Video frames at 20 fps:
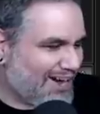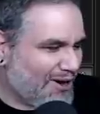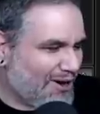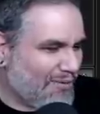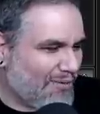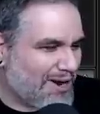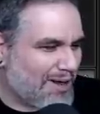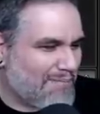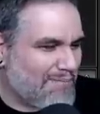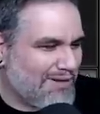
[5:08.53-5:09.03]
Oh,
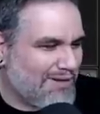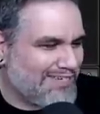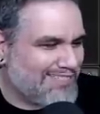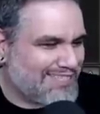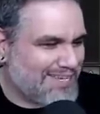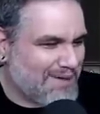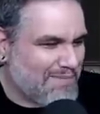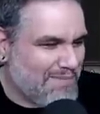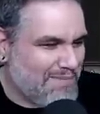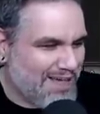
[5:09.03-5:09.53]
what up,
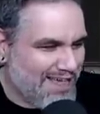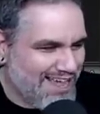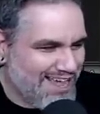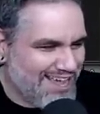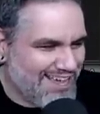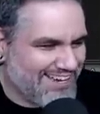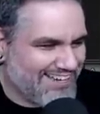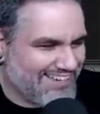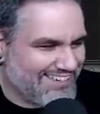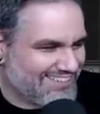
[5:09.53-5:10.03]

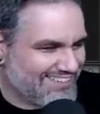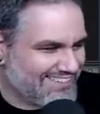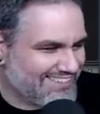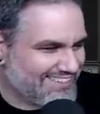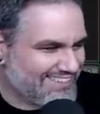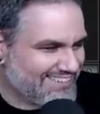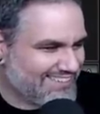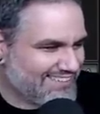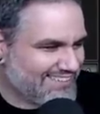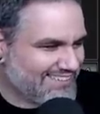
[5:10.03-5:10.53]
BCB?
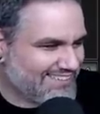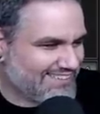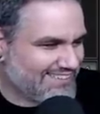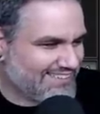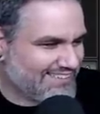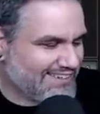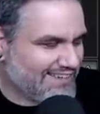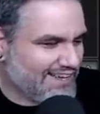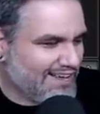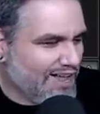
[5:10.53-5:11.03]

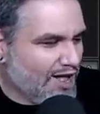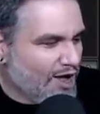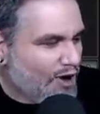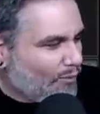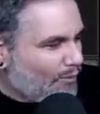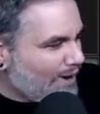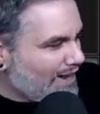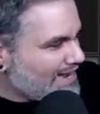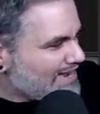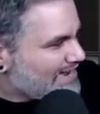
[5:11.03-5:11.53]

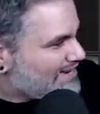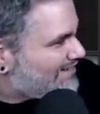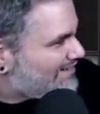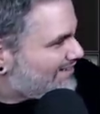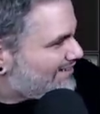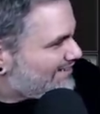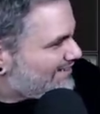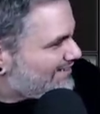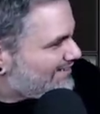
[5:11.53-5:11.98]
Wait,